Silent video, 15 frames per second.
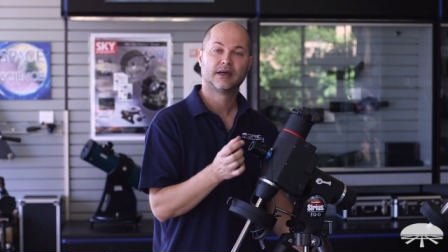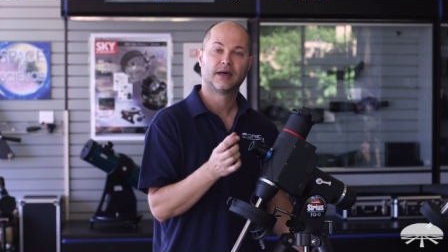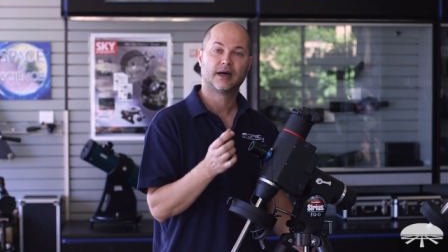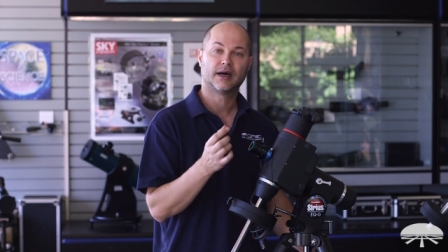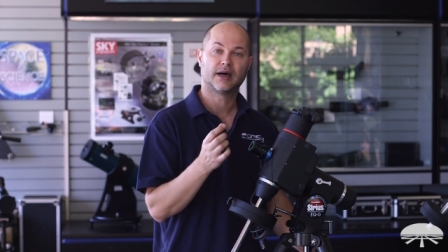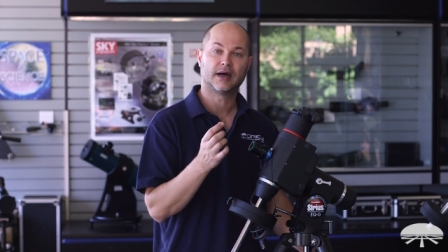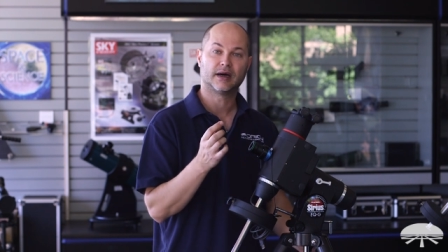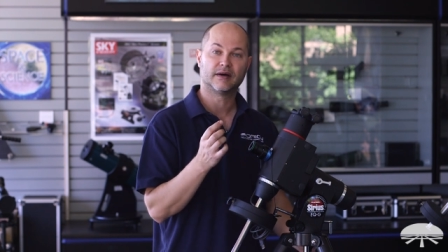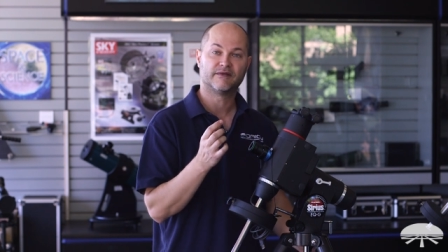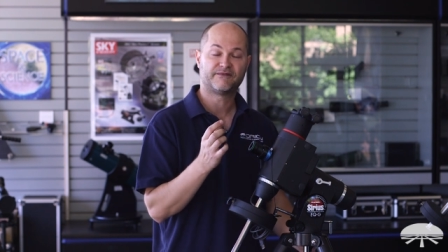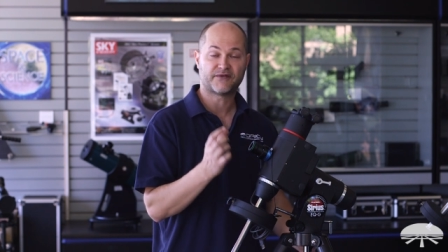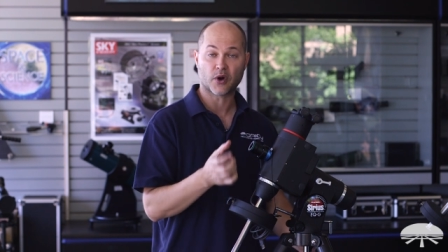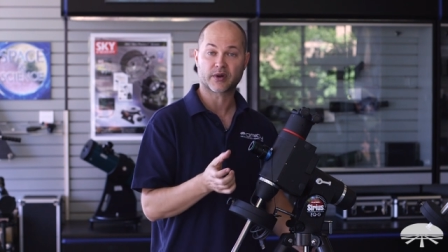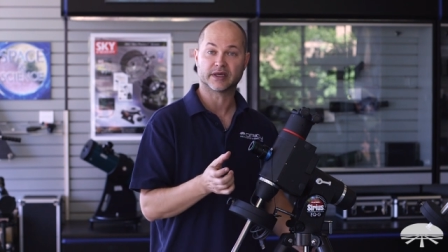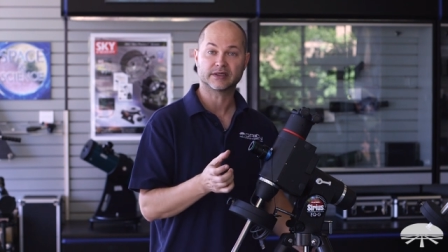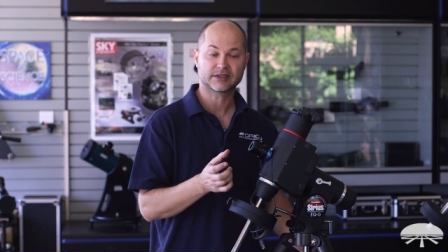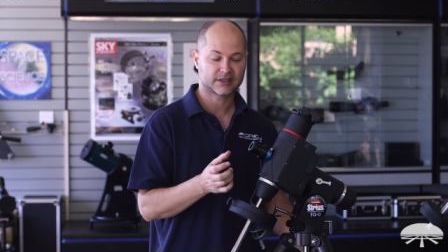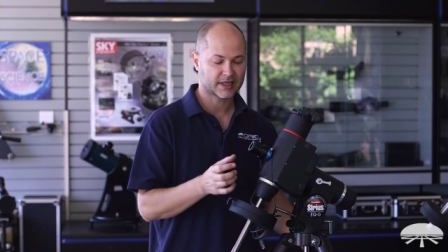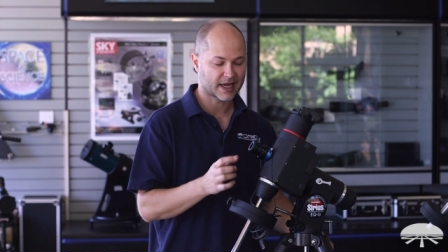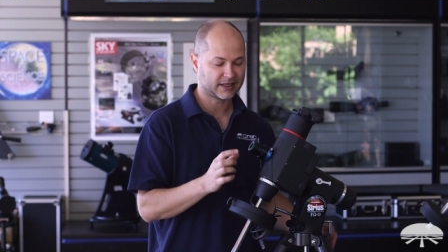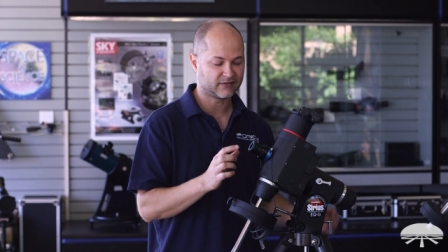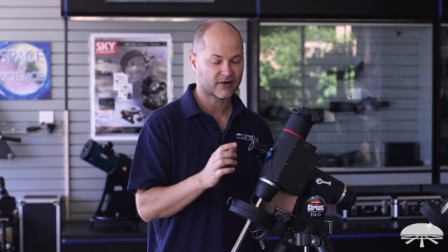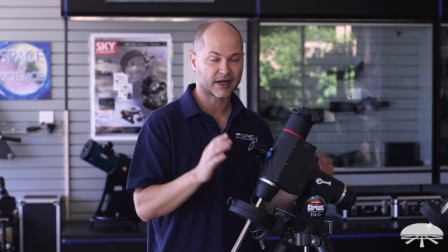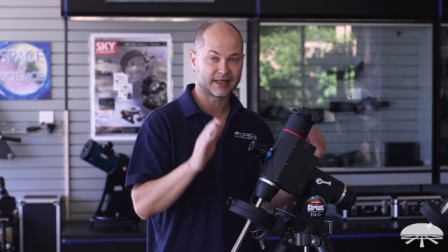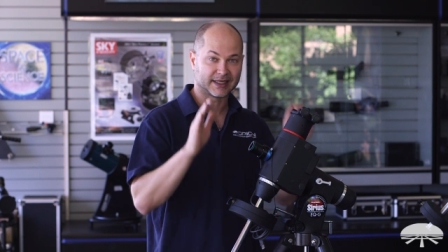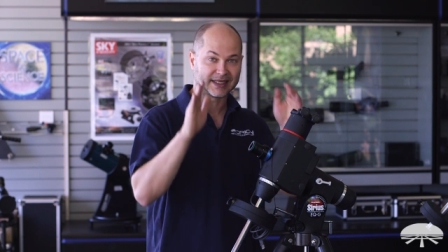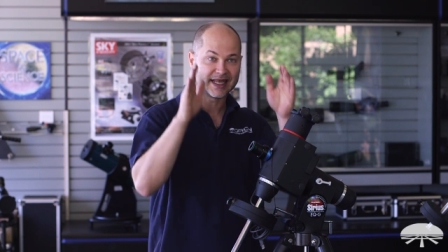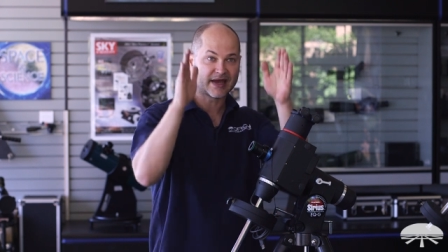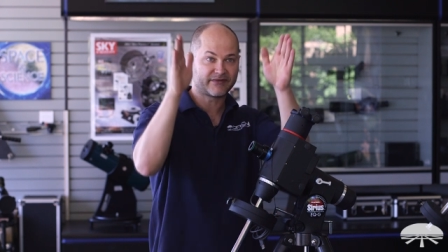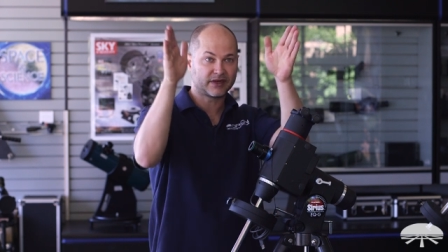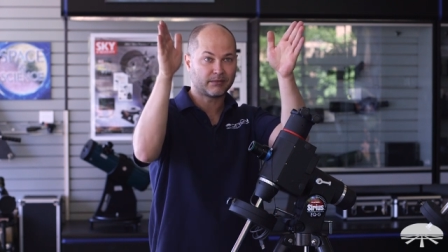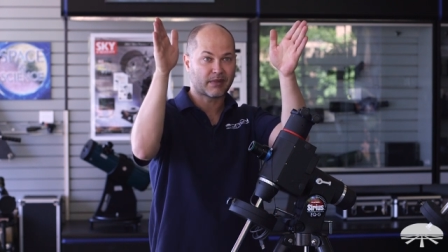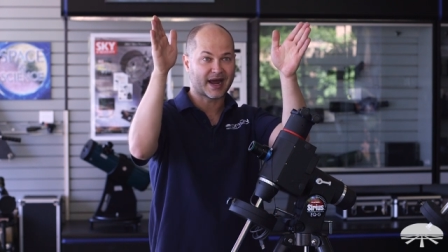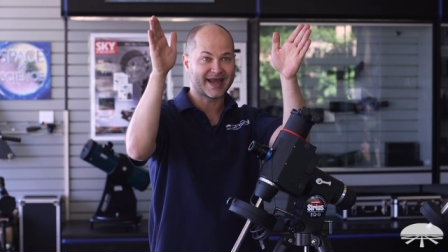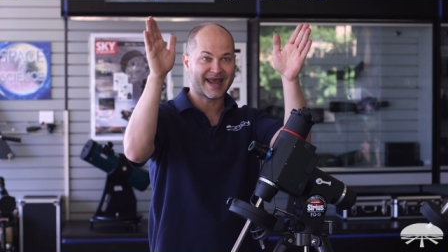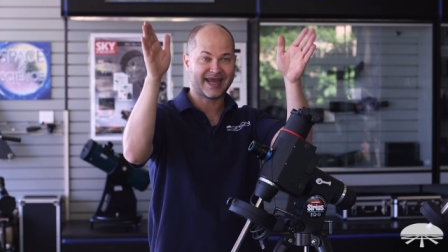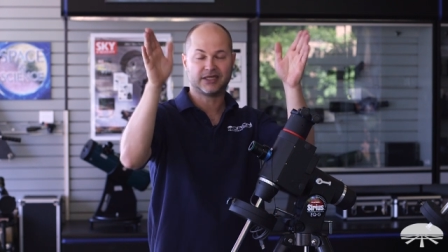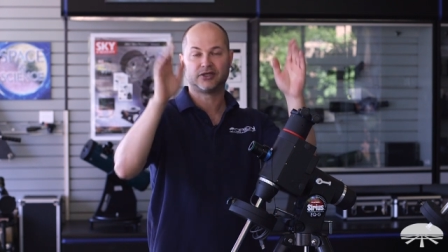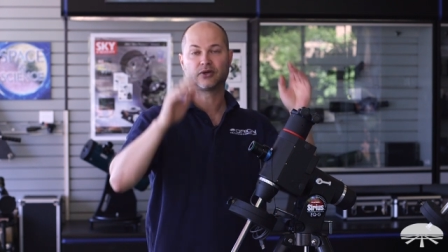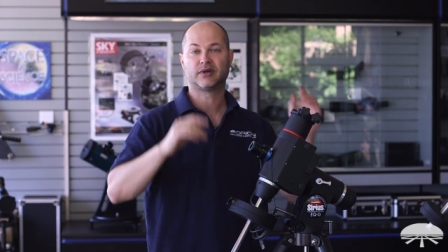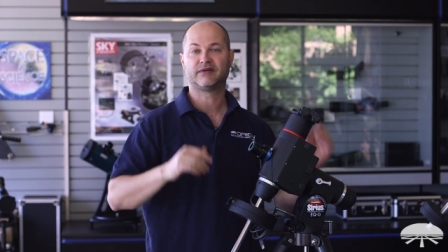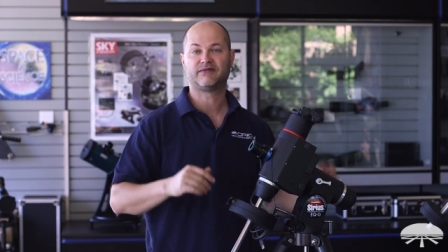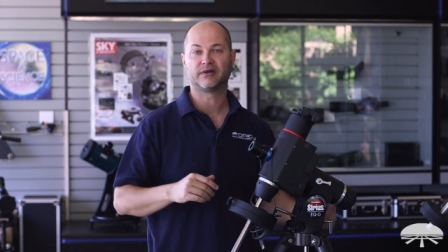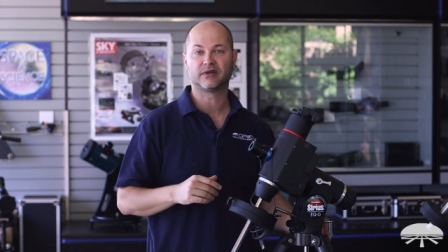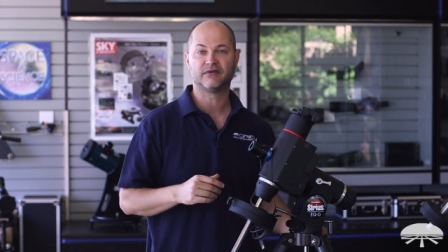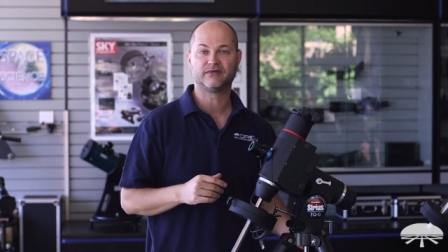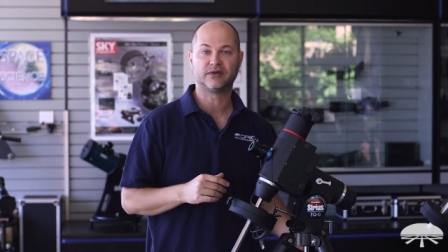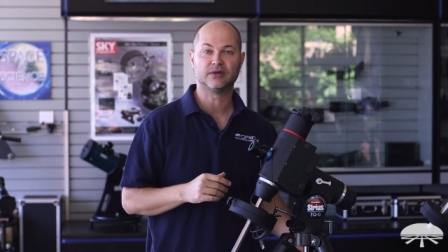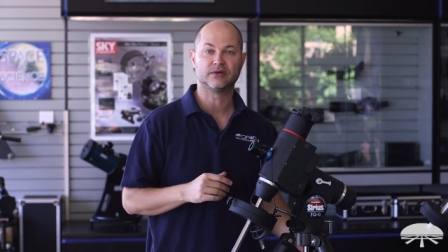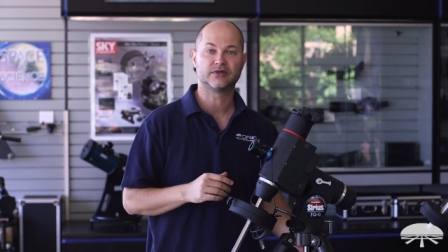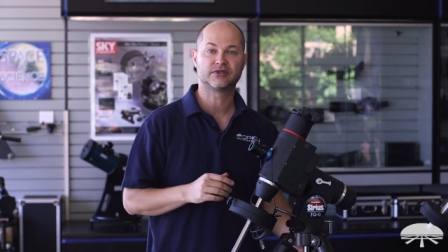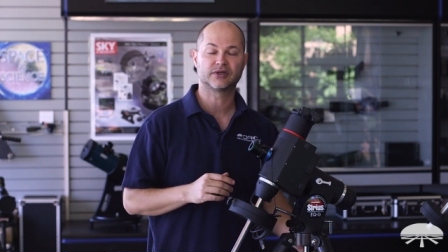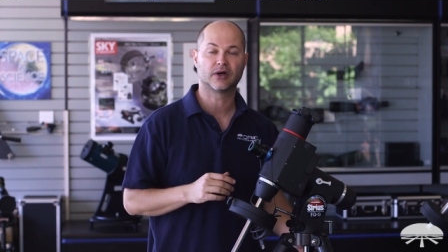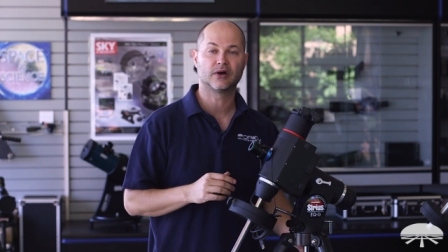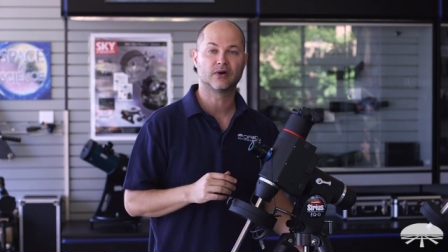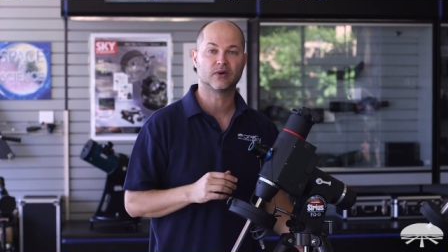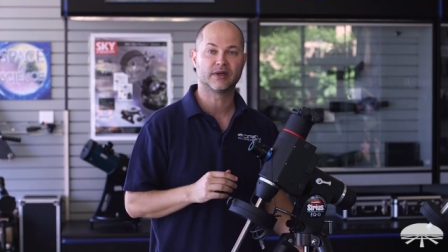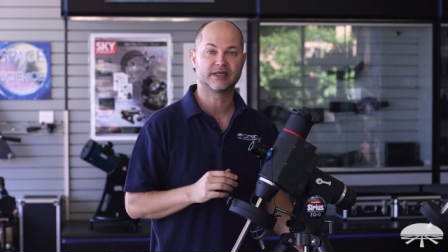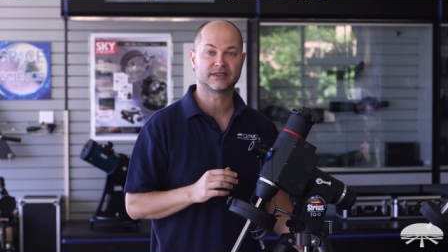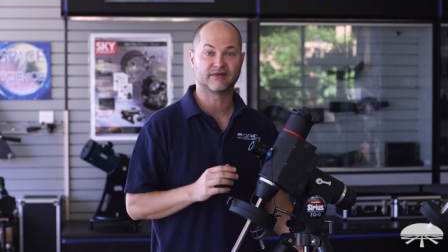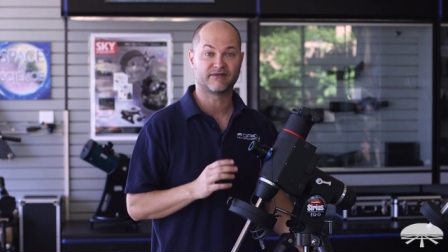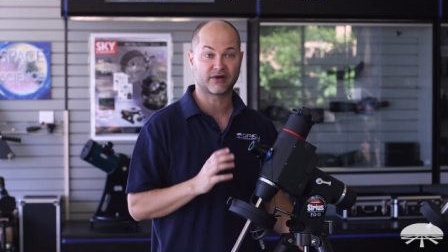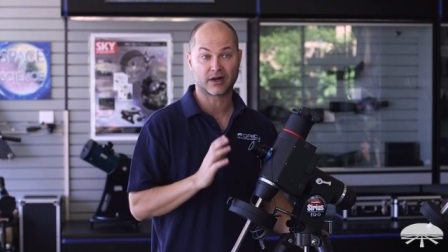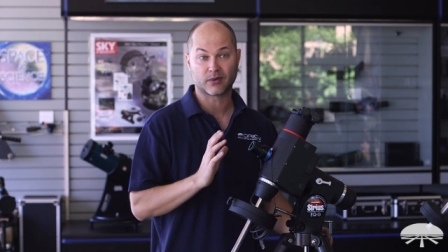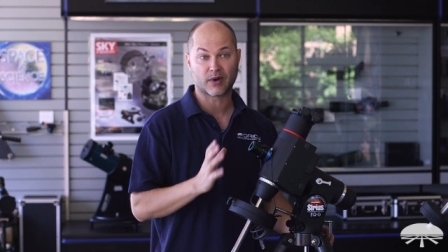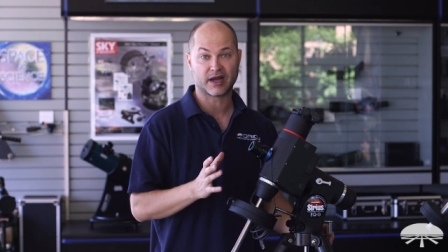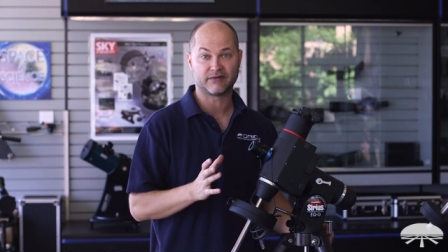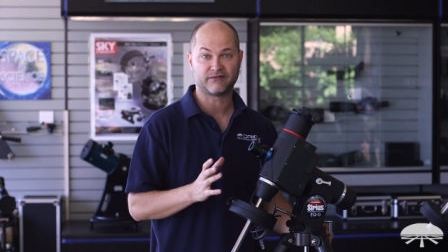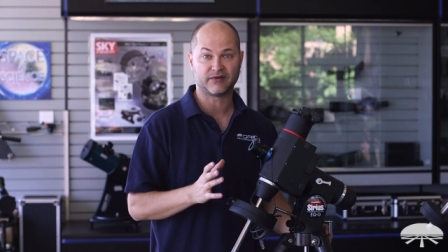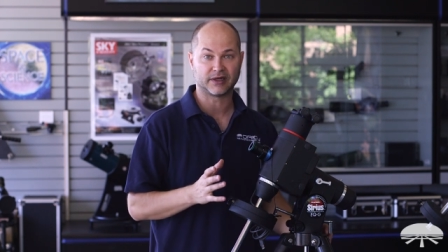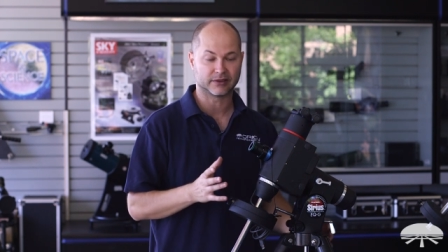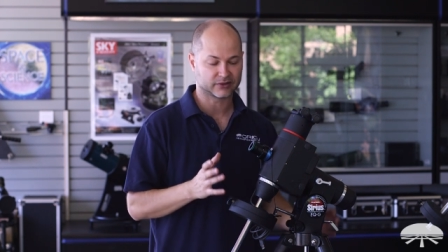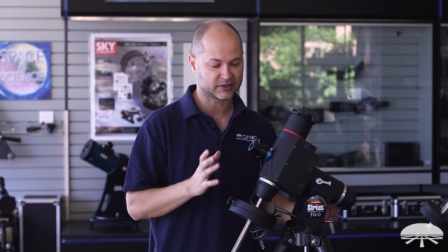uh, focused, and you've got an 11 by 8 degree field of view, so it's a very wide field.